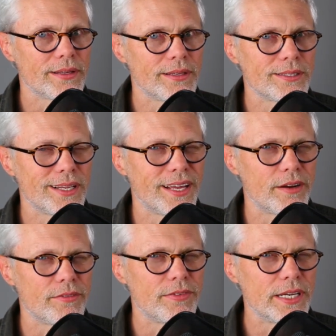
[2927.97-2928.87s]
there's a lot
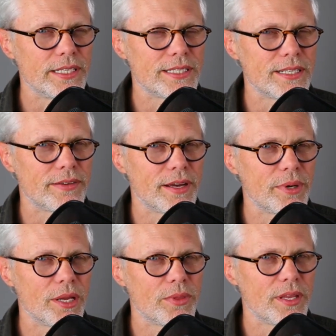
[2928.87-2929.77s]
of funny stuff
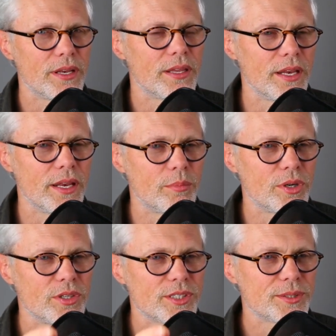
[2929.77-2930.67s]
happening with the, the
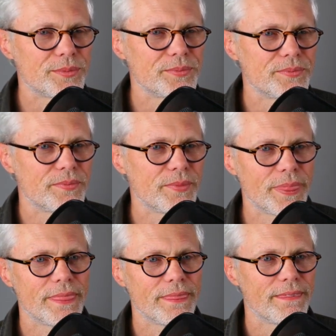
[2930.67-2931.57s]
numbers.
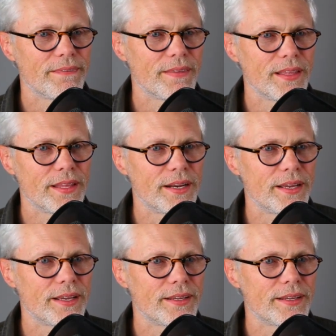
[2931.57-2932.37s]
A lot of